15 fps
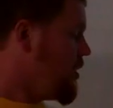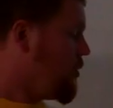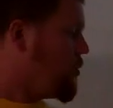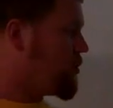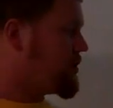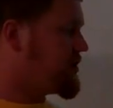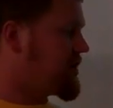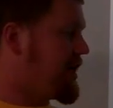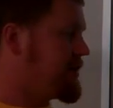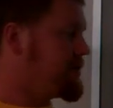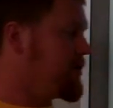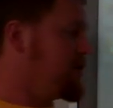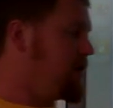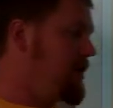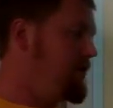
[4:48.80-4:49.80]

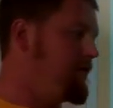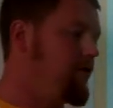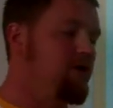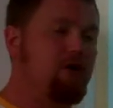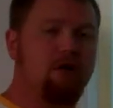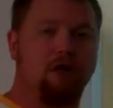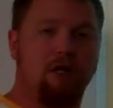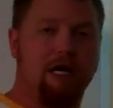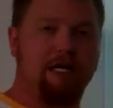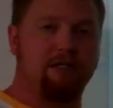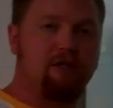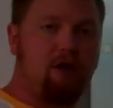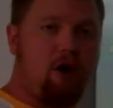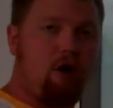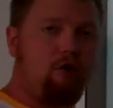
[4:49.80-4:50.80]
Horizontal and vertical
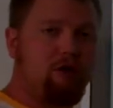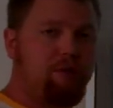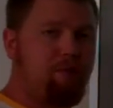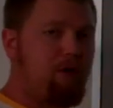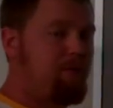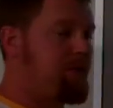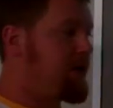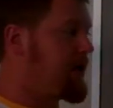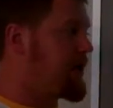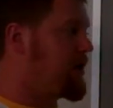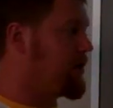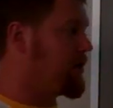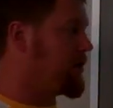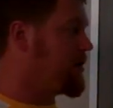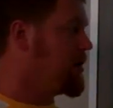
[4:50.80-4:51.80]
lines are always
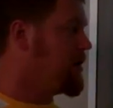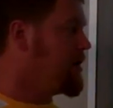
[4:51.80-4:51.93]
perpendicular.